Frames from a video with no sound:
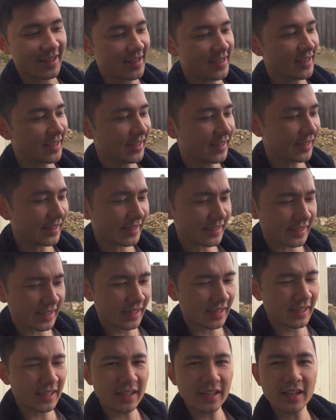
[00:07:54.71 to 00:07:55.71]
and
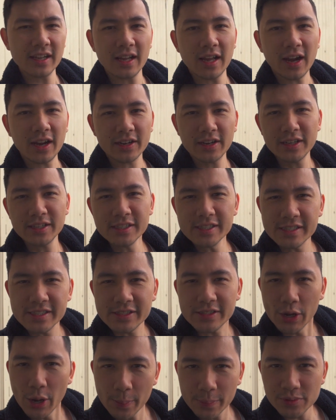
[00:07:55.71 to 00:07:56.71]
I kind of
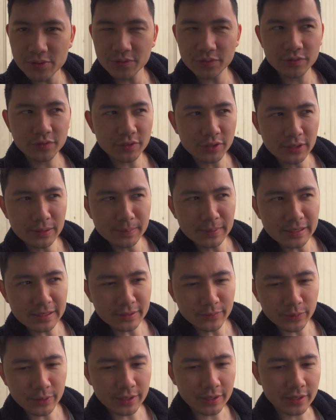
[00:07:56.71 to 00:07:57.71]
stopped
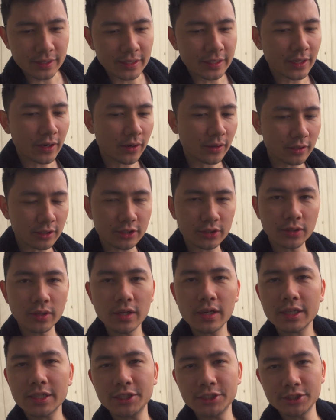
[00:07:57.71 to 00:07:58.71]
filming with the whole door
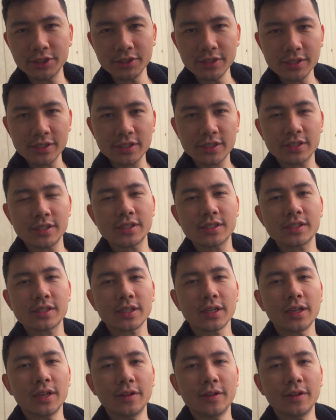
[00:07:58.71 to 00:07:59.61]
lock issues because